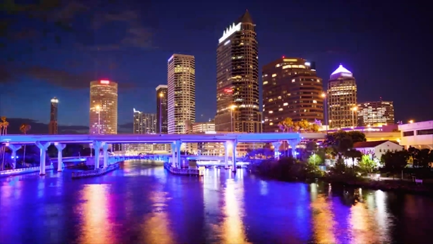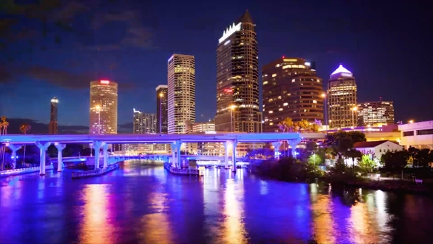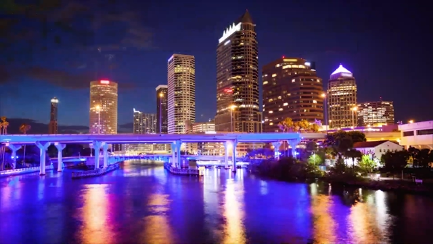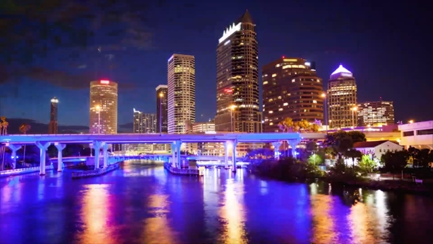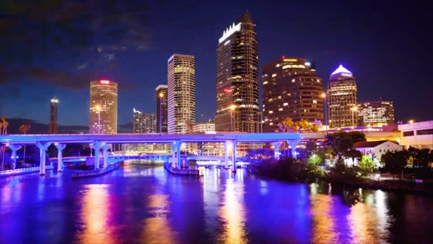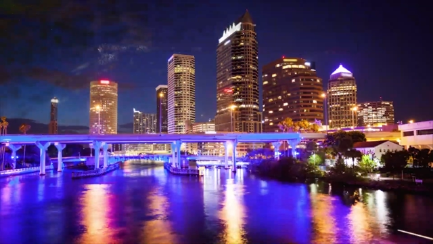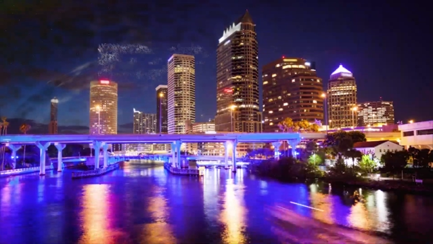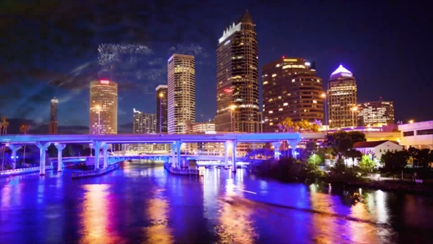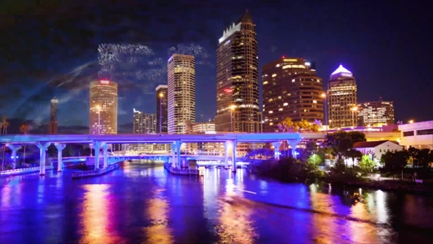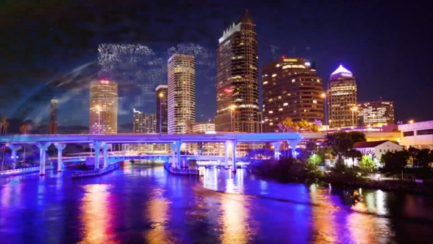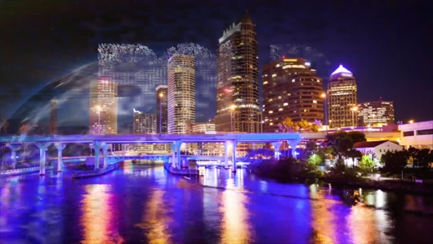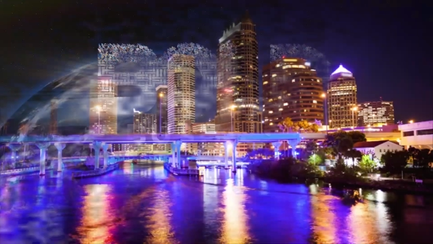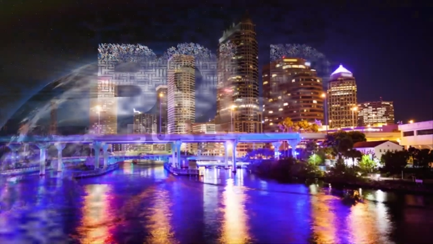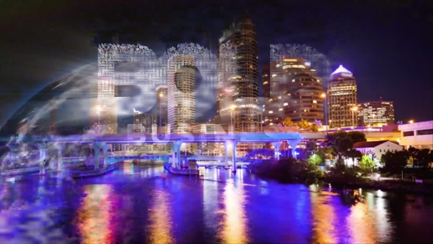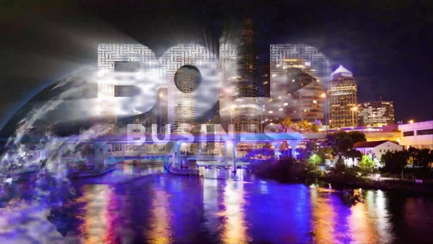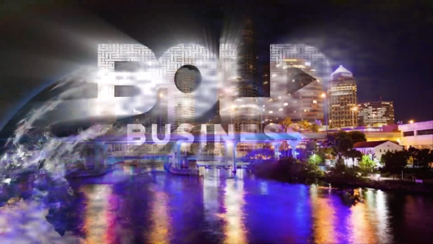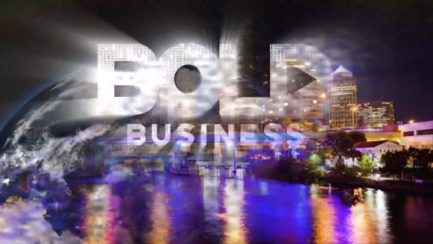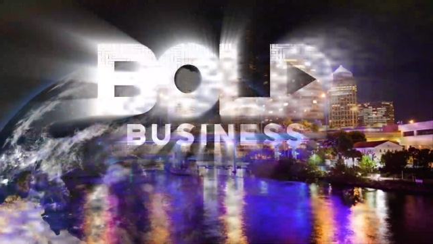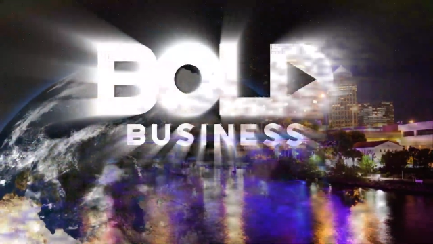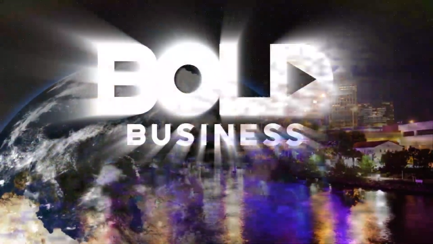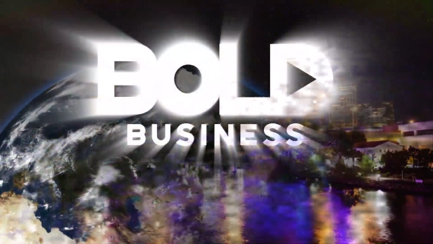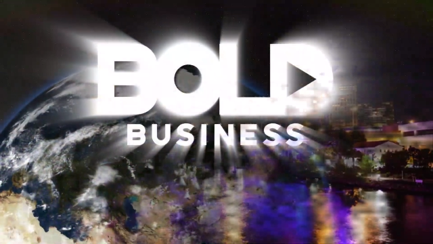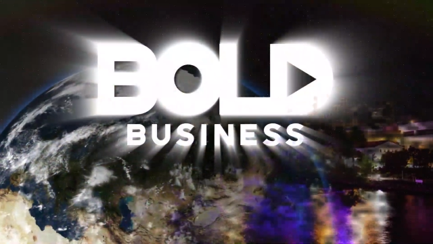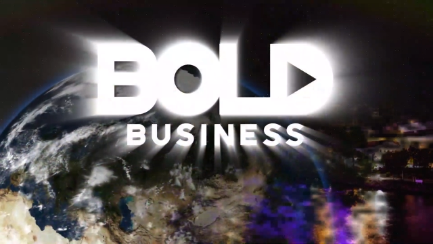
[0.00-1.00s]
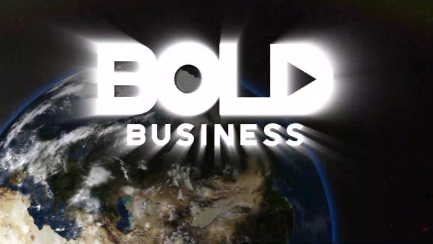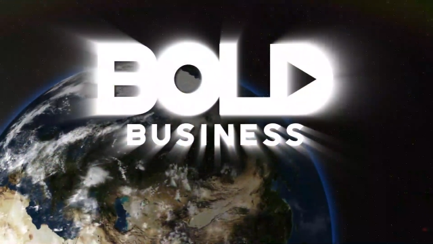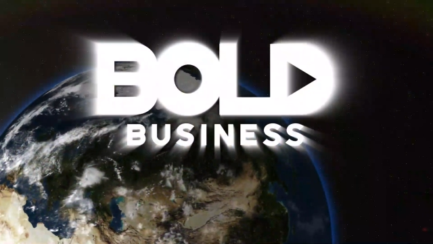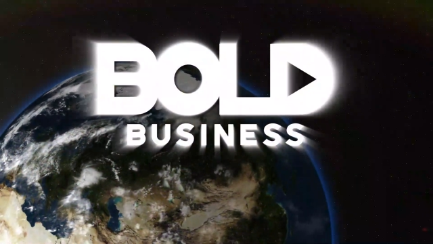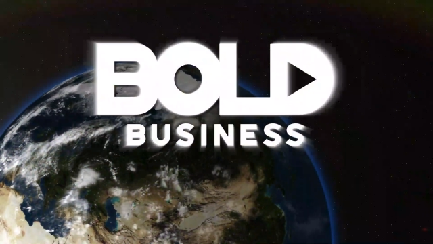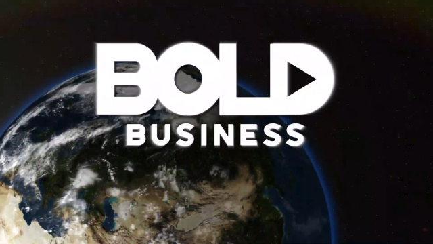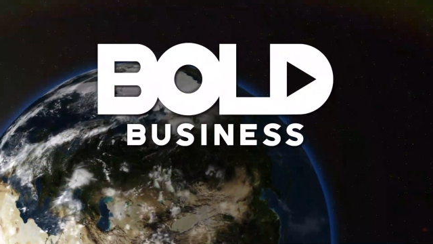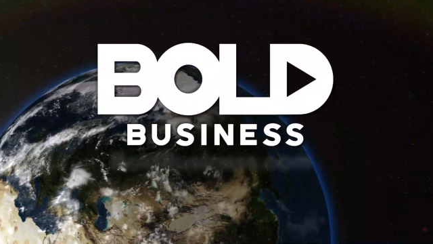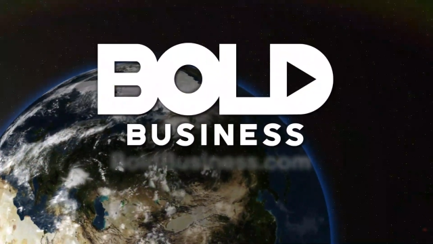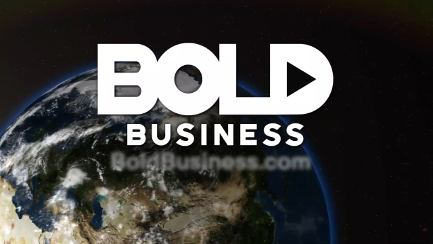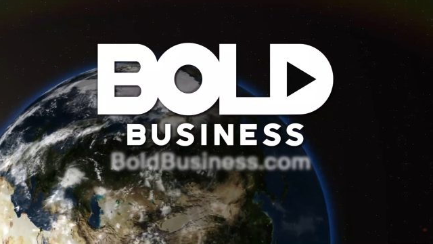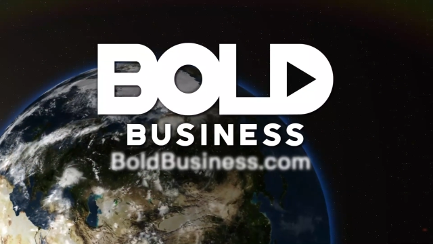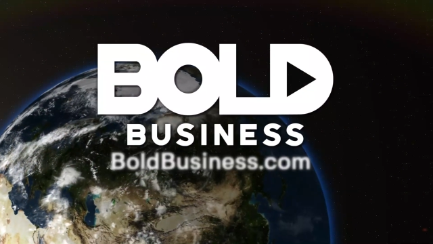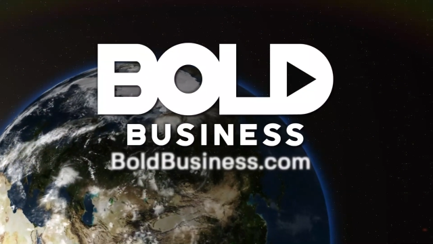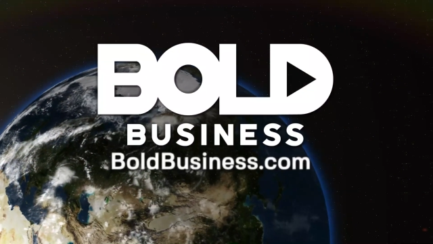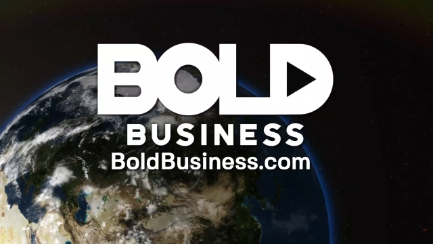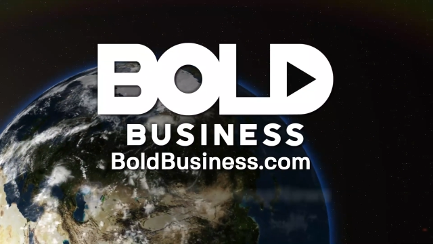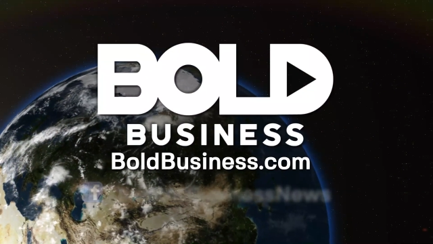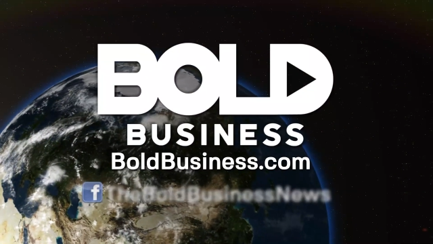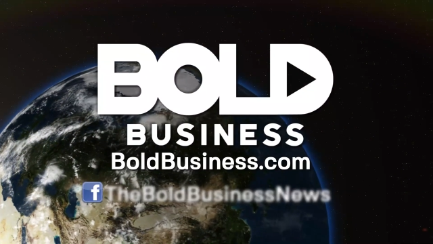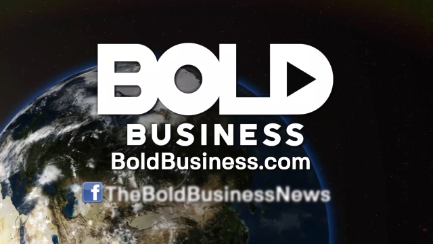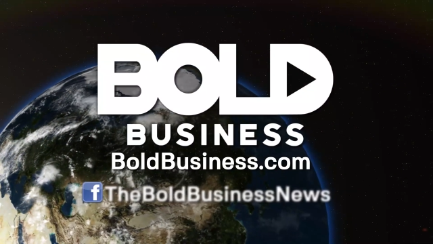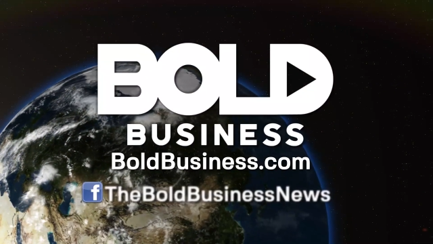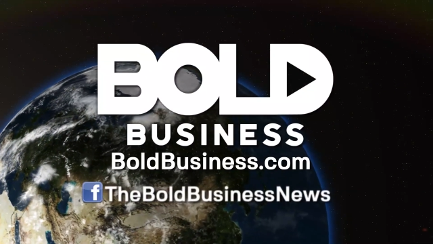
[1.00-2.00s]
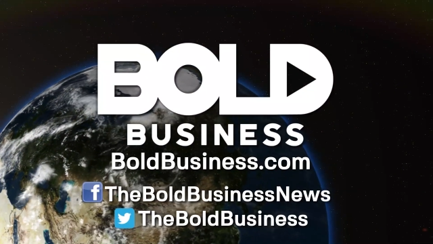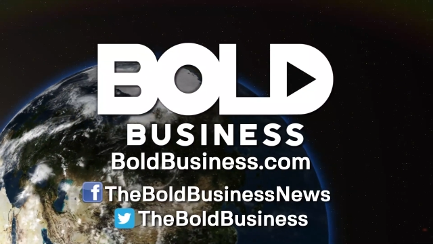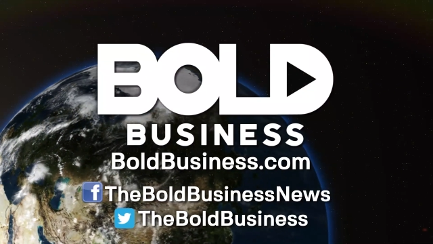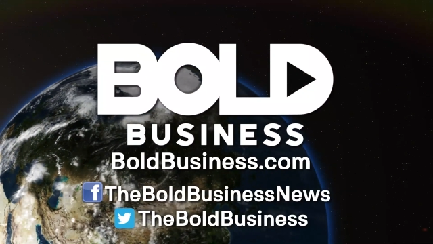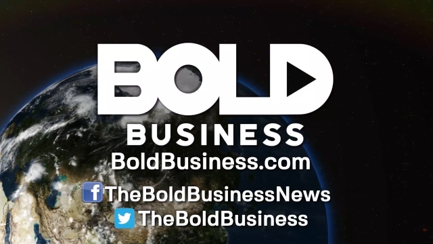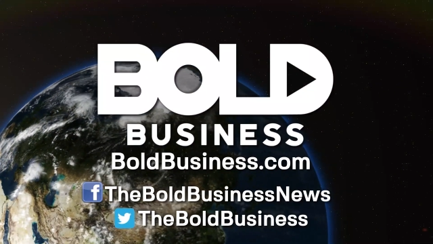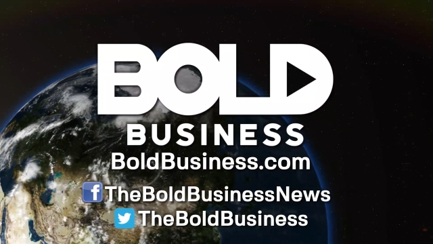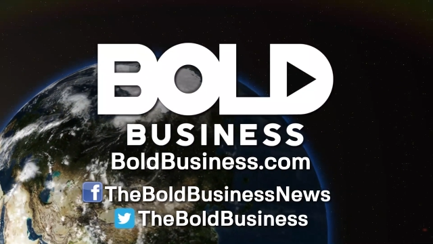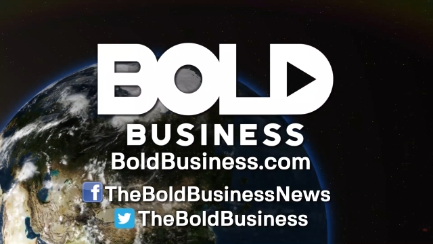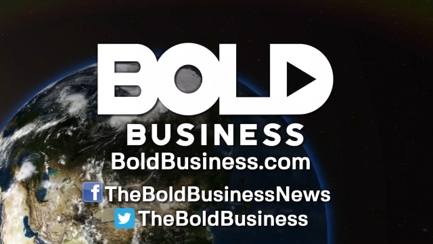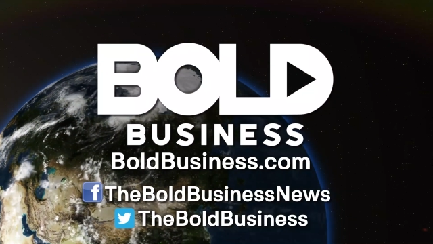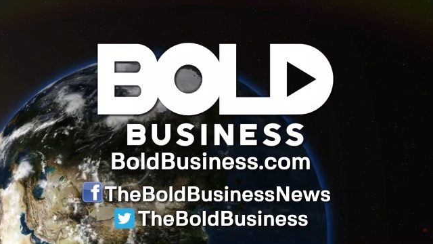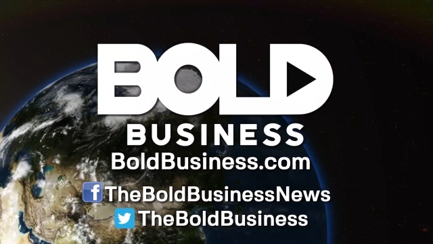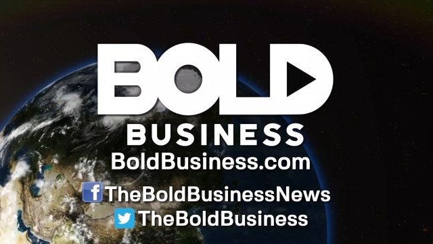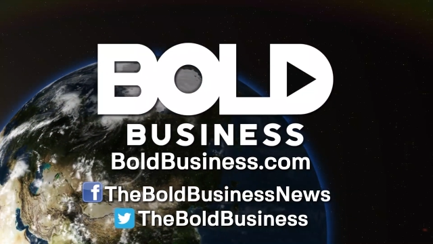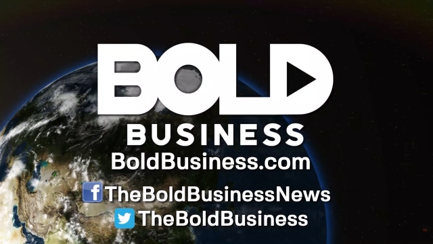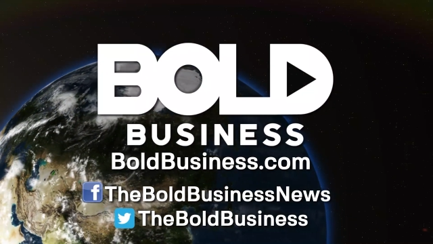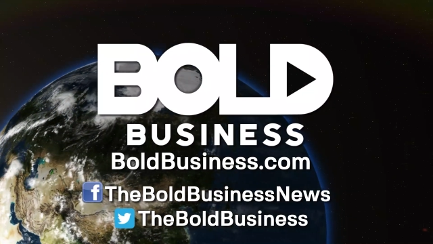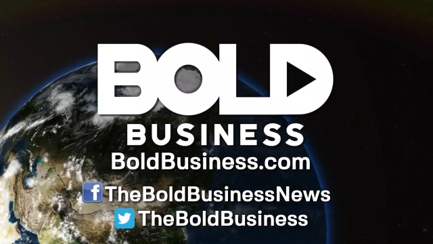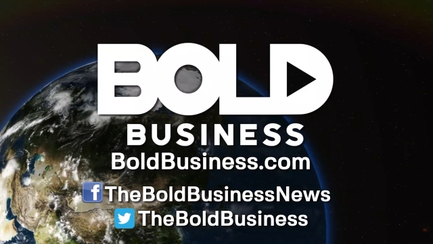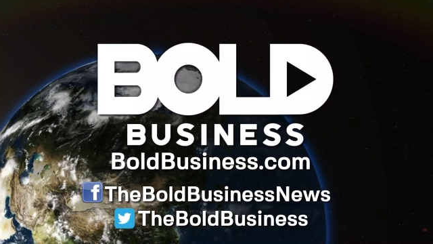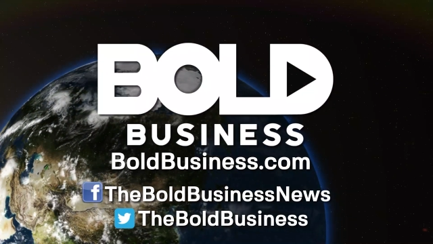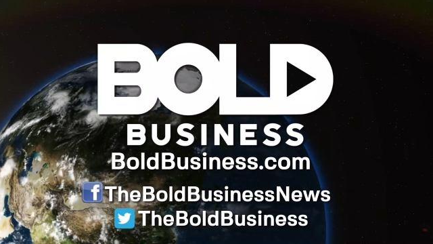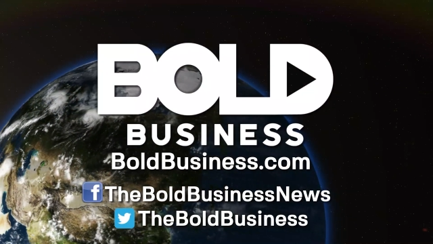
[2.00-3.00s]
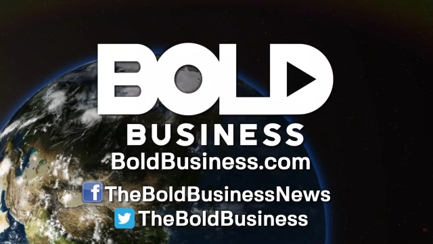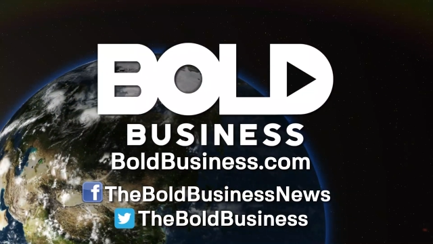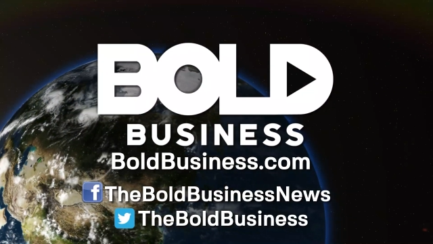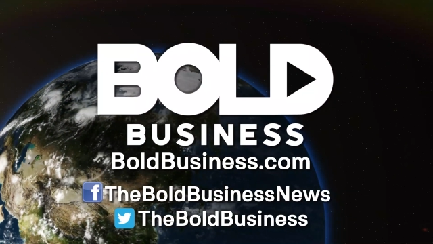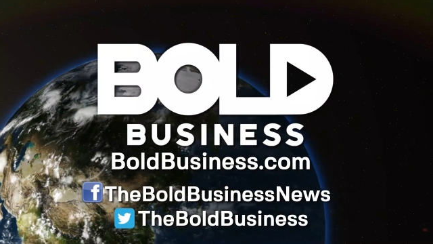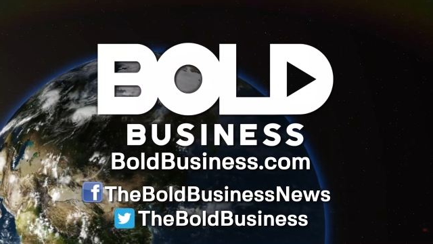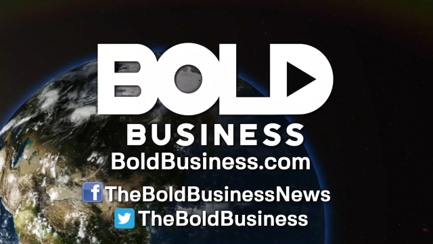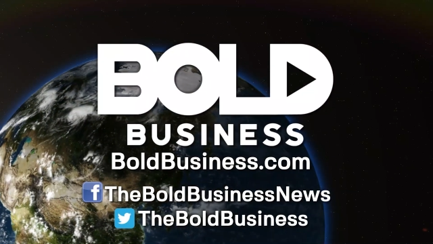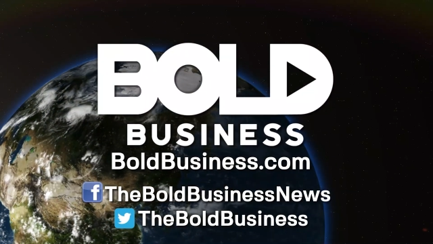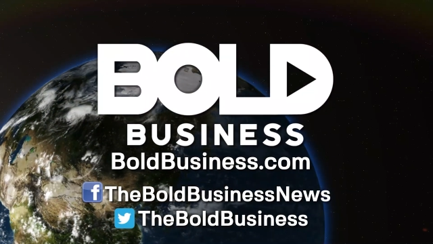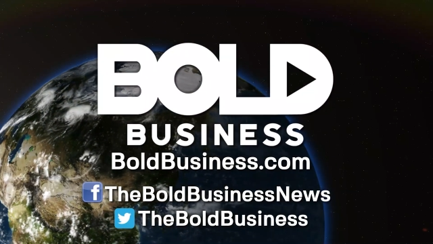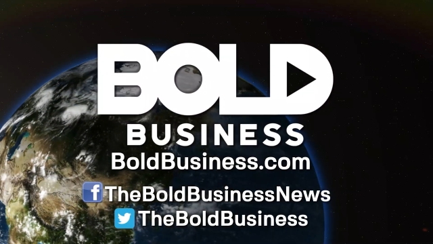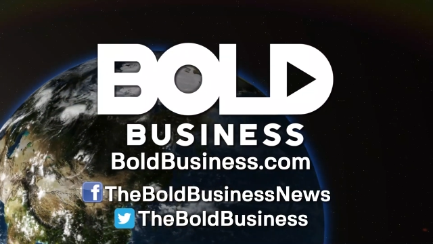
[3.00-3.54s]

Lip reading: (no speaker visible)